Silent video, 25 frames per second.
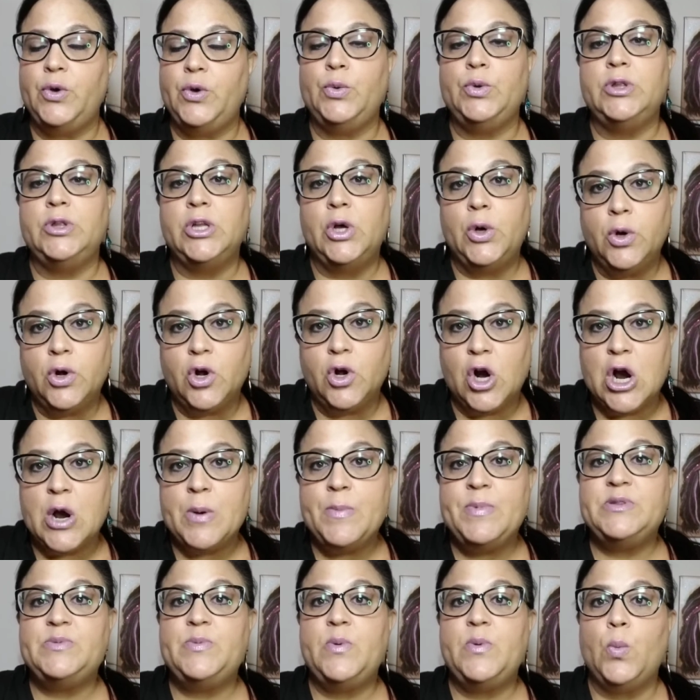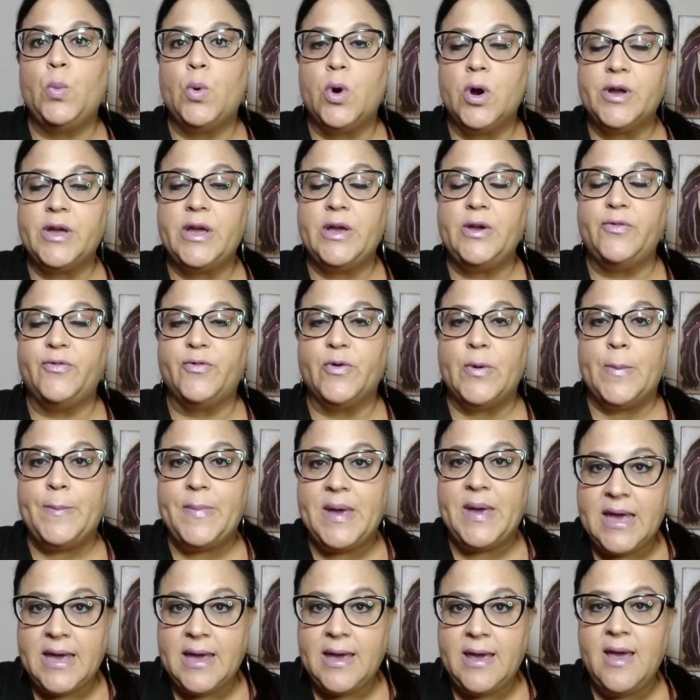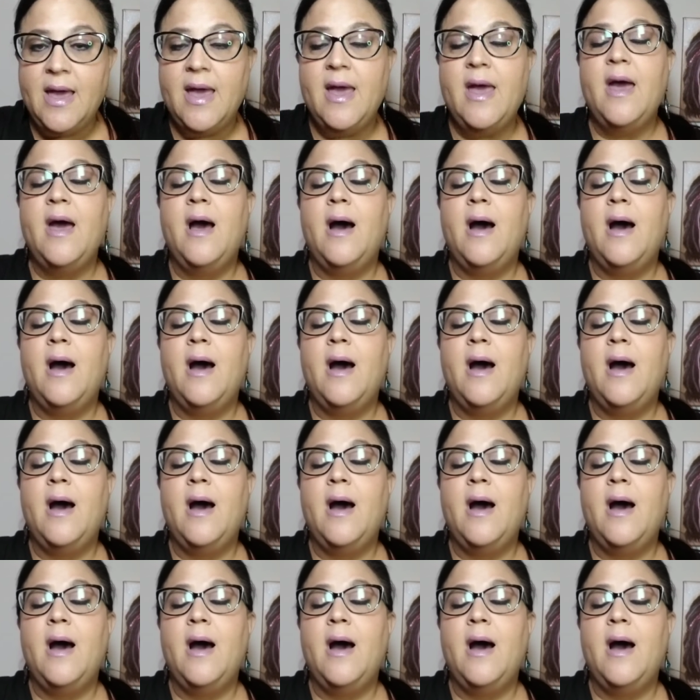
Low carb has been working for me.